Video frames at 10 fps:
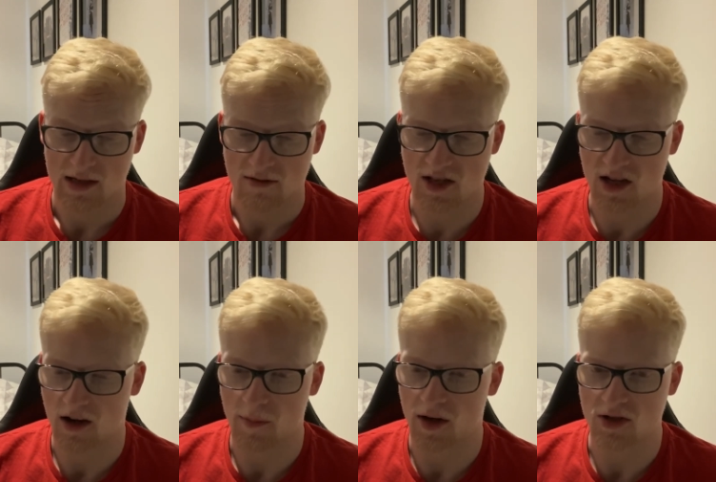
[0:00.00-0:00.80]

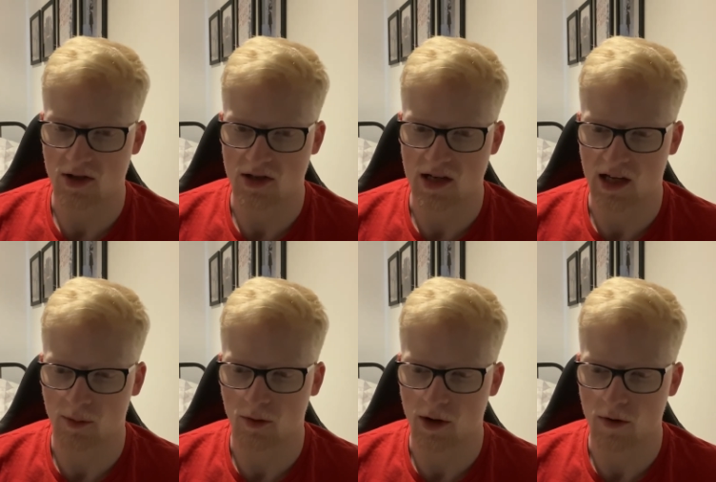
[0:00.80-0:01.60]
sucker punched us and they
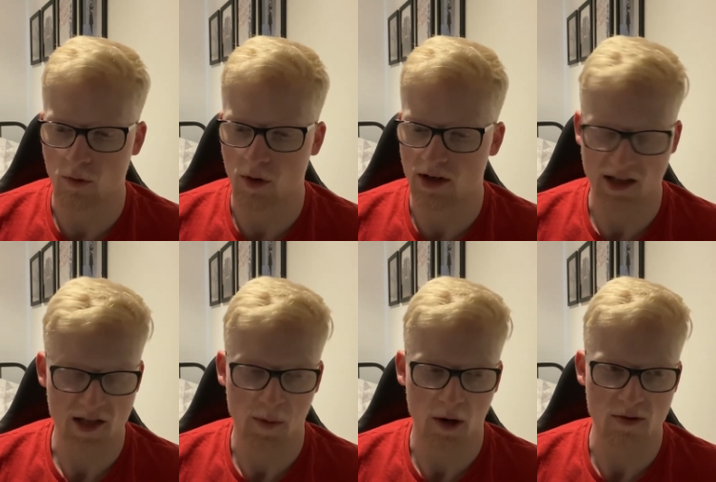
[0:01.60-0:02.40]
come away with a win and
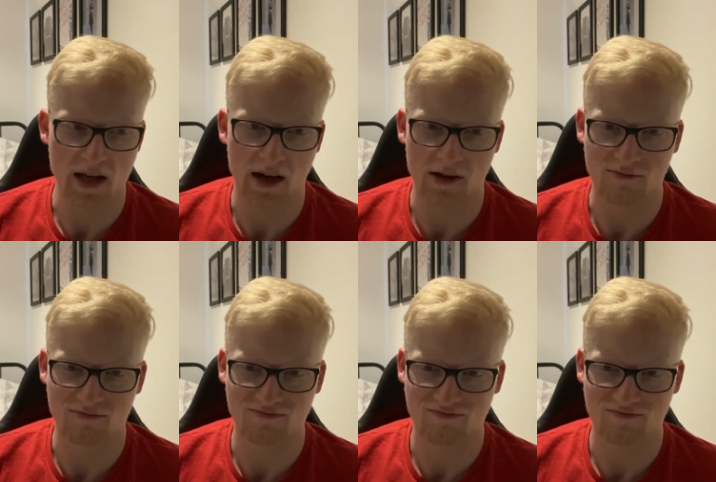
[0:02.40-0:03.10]
exposed our